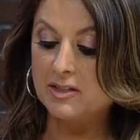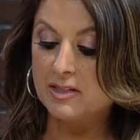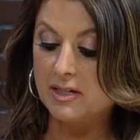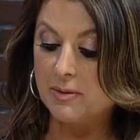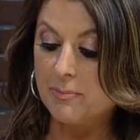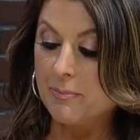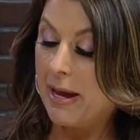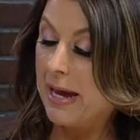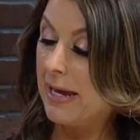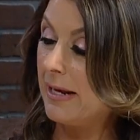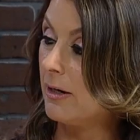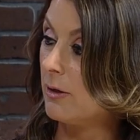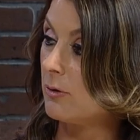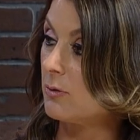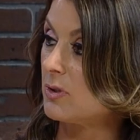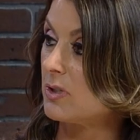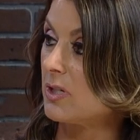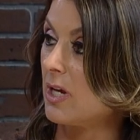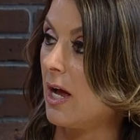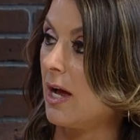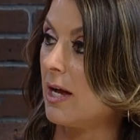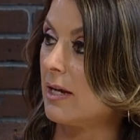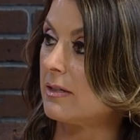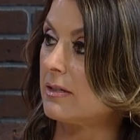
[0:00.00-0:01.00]
tomato
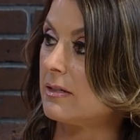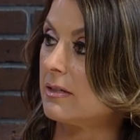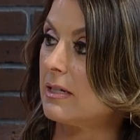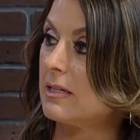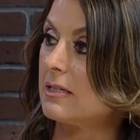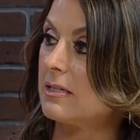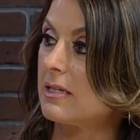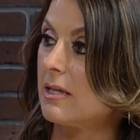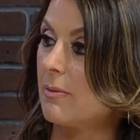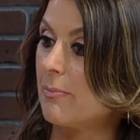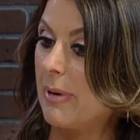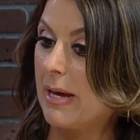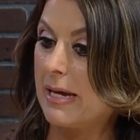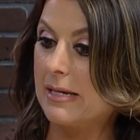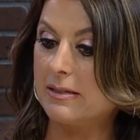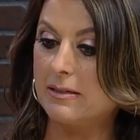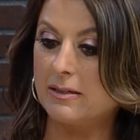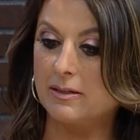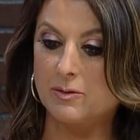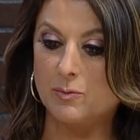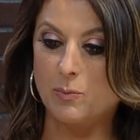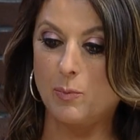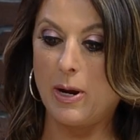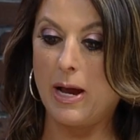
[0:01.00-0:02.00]
sauce is the base
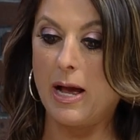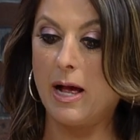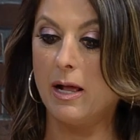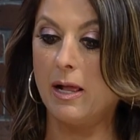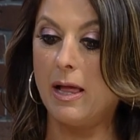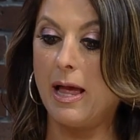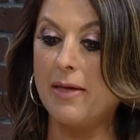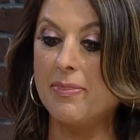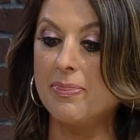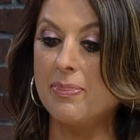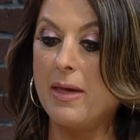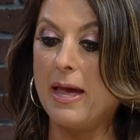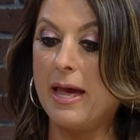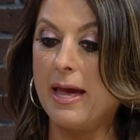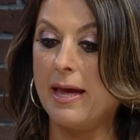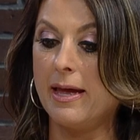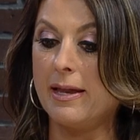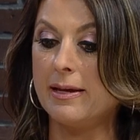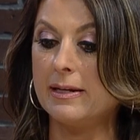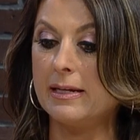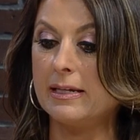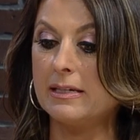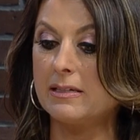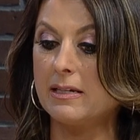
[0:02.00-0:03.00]
as well. And
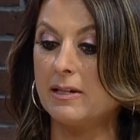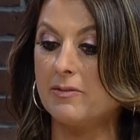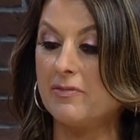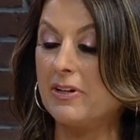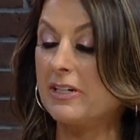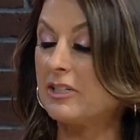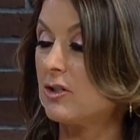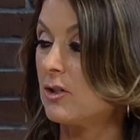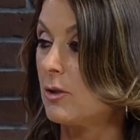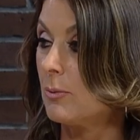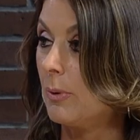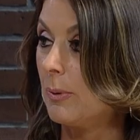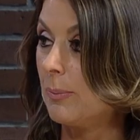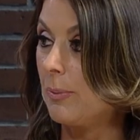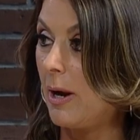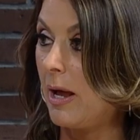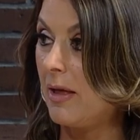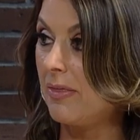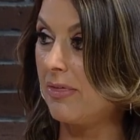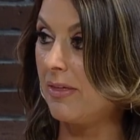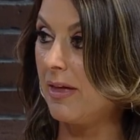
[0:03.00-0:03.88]
then is it vegetable broth